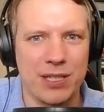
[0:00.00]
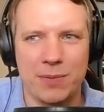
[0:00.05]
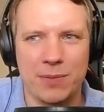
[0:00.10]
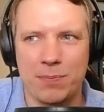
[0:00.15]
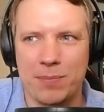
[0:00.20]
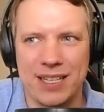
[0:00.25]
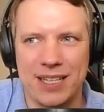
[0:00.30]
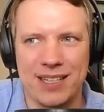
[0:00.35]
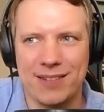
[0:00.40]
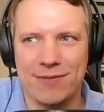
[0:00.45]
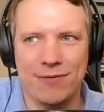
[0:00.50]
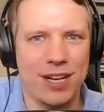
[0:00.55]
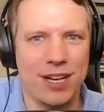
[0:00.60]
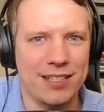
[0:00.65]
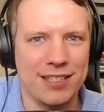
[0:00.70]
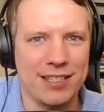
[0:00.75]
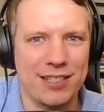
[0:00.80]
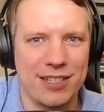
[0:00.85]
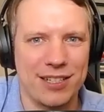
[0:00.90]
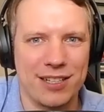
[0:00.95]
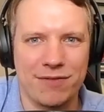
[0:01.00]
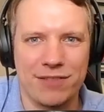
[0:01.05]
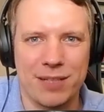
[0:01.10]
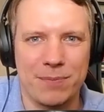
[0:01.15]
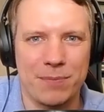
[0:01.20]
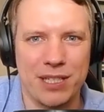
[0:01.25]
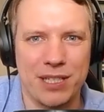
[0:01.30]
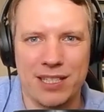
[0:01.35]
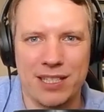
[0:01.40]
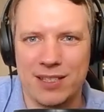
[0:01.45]
speak faster. If
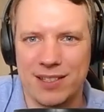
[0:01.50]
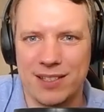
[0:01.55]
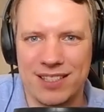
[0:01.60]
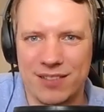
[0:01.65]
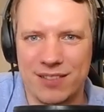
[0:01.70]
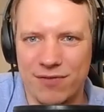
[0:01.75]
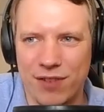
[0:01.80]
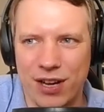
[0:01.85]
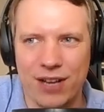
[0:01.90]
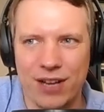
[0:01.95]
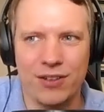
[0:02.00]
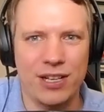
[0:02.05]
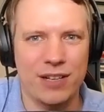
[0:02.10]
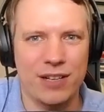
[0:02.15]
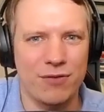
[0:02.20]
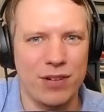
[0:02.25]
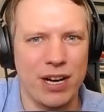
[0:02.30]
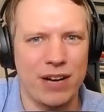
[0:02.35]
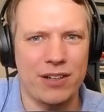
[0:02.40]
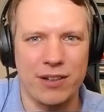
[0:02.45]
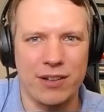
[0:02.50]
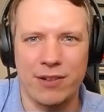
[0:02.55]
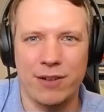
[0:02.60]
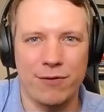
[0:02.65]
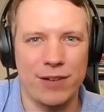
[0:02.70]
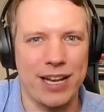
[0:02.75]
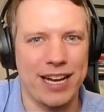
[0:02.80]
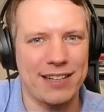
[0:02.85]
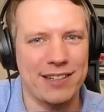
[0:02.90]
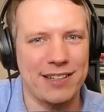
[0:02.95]
somebody is very, very
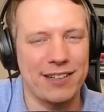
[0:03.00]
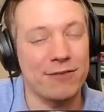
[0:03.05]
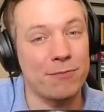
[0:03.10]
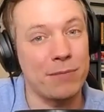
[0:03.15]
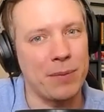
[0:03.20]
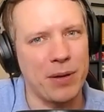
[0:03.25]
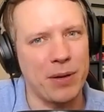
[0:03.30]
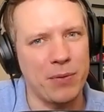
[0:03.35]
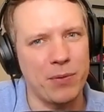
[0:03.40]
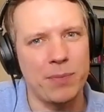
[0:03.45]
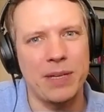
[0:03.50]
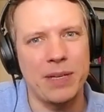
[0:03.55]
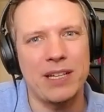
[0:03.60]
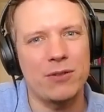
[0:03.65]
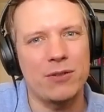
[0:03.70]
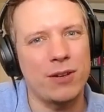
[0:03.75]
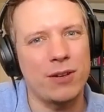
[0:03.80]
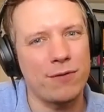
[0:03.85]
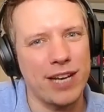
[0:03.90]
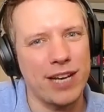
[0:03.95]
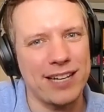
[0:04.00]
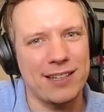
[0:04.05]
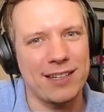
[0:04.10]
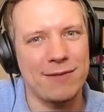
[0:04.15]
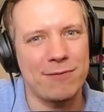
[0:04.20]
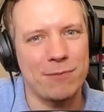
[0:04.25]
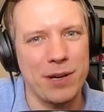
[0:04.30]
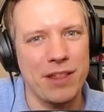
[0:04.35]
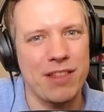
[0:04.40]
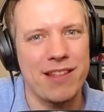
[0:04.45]
reflective, maybe we're being
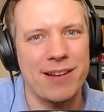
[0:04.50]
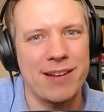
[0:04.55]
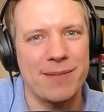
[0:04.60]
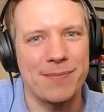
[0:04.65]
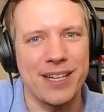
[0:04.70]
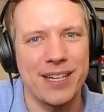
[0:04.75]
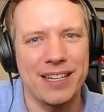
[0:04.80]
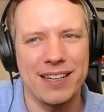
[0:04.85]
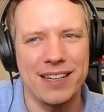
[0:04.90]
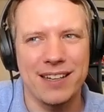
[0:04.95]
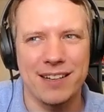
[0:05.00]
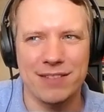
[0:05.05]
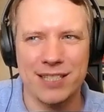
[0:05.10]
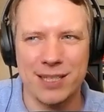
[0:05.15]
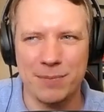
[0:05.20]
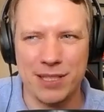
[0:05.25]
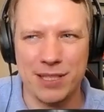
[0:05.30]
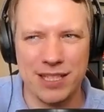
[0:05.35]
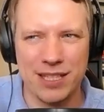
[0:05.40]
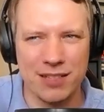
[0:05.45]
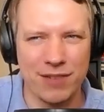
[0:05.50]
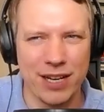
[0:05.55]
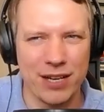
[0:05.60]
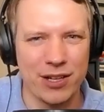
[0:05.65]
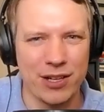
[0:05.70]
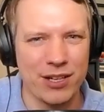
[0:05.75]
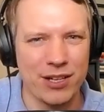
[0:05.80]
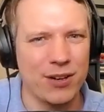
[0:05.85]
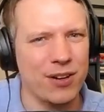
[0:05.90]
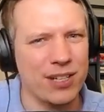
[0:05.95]
reflective with them. If somebody's
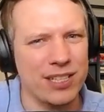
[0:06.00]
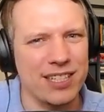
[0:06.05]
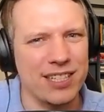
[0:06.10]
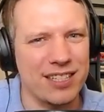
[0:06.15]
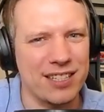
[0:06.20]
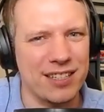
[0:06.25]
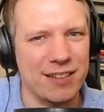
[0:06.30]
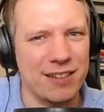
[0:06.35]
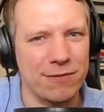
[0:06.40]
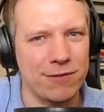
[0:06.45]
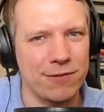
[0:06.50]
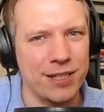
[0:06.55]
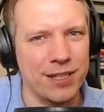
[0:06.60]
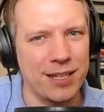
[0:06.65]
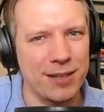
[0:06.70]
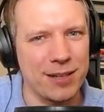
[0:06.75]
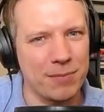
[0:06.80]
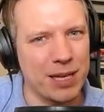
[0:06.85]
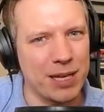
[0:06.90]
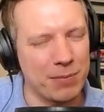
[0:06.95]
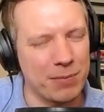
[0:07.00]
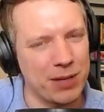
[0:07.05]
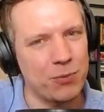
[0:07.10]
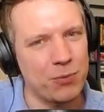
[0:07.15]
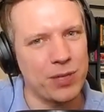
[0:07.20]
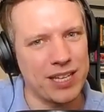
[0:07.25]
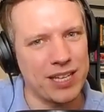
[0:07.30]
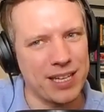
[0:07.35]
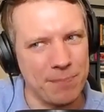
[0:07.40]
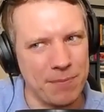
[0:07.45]
very cognitive, maybe
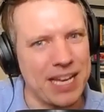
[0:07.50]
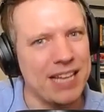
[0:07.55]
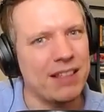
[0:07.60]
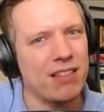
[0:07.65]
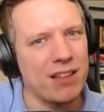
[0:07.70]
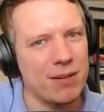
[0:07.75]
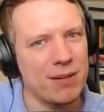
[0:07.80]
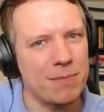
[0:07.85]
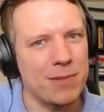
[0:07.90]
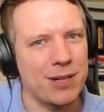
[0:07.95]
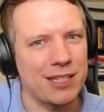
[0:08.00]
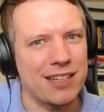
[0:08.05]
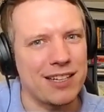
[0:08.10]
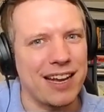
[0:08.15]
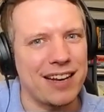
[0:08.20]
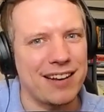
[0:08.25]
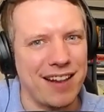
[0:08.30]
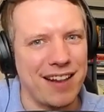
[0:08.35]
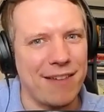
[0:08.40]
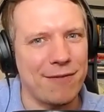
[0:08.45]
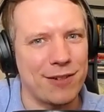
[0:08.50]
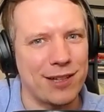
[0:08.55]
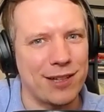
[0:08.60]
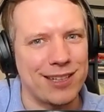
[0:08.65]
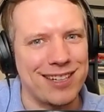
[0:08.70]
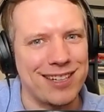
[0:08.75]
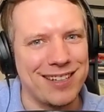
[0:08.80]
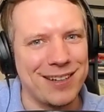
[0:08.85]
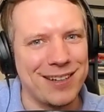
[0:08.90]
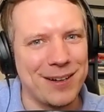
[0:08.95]
we meet them on that level.